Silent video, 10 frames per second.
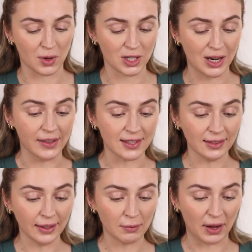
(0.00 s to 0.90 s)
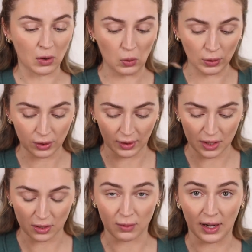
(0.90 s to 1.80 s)
which this is like my old
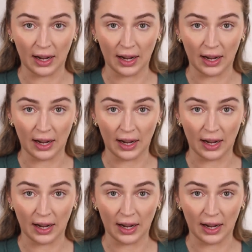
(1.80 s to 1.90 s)
original one.